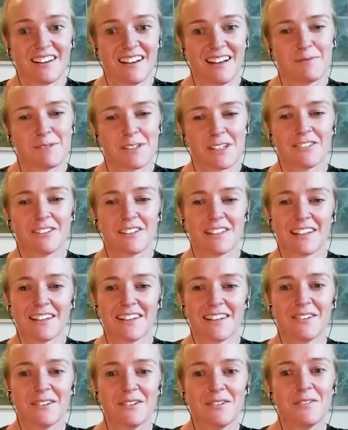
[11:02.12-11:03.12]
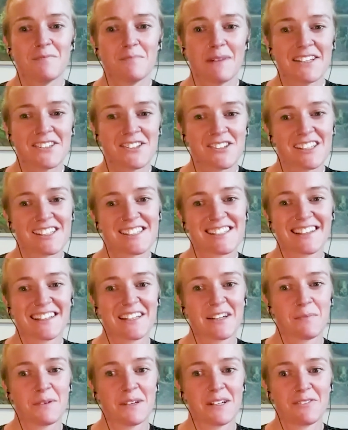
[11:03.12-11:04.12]
Absolutely. You mentioned this a
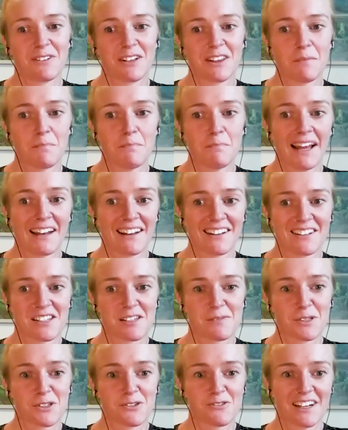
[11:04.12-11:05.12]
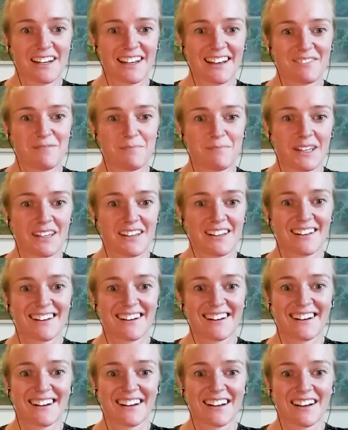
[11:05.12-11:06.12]
little bit with the balance between being
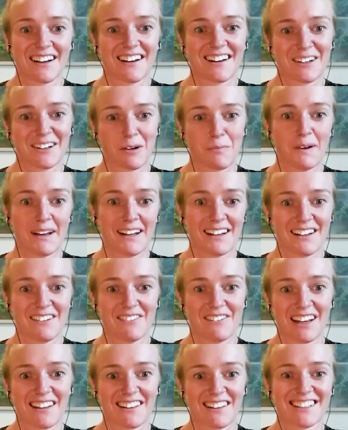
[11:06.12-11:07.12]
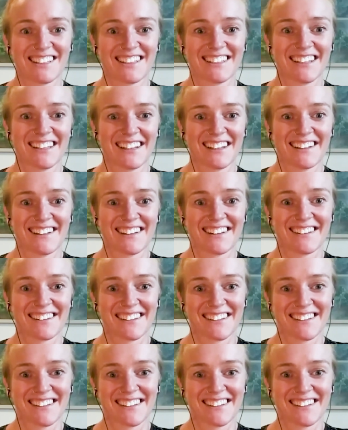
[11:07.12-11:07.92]
a competitive athlete and